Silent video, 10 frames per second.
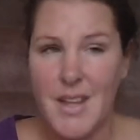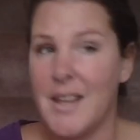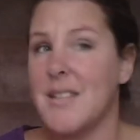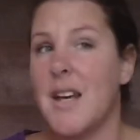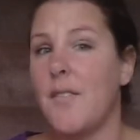
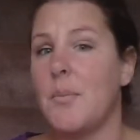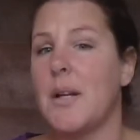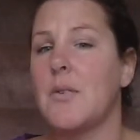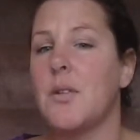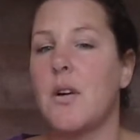And to
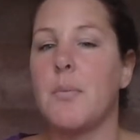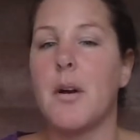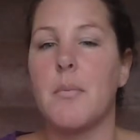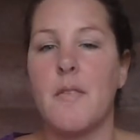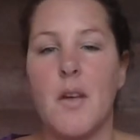everybody who's already
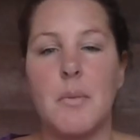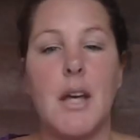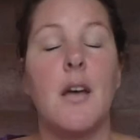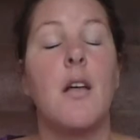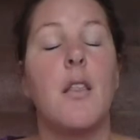part of my
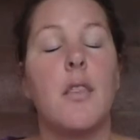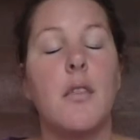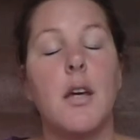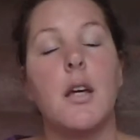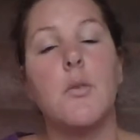family,
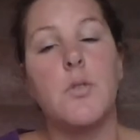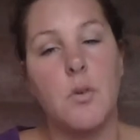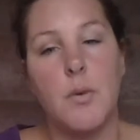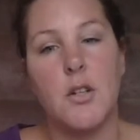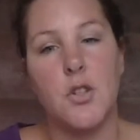thank you so
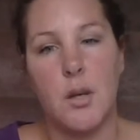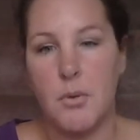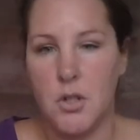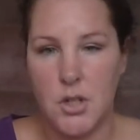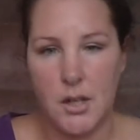much. I
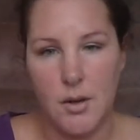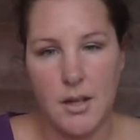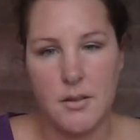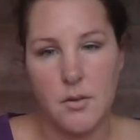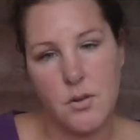appreciate you
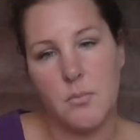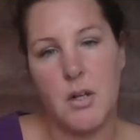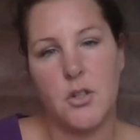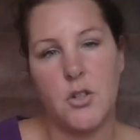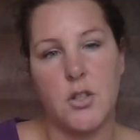guys so
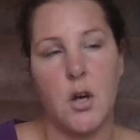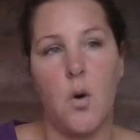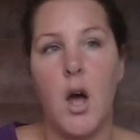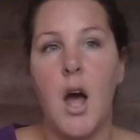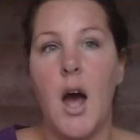much.
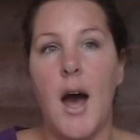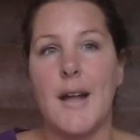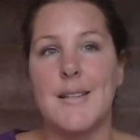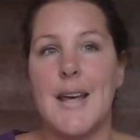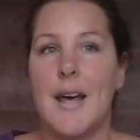So
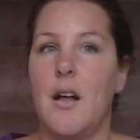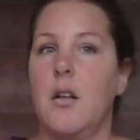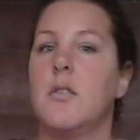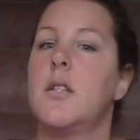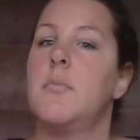
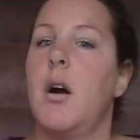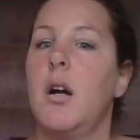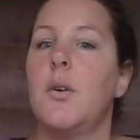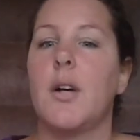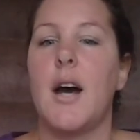until
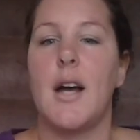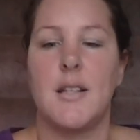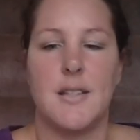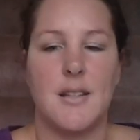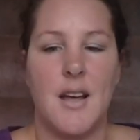tomorrow, guys,
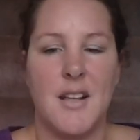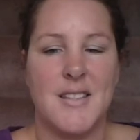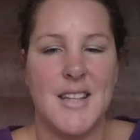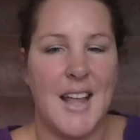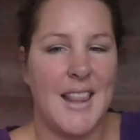
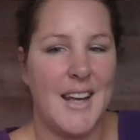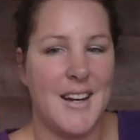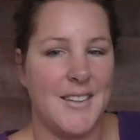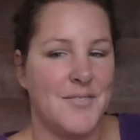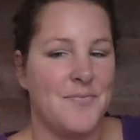see you later.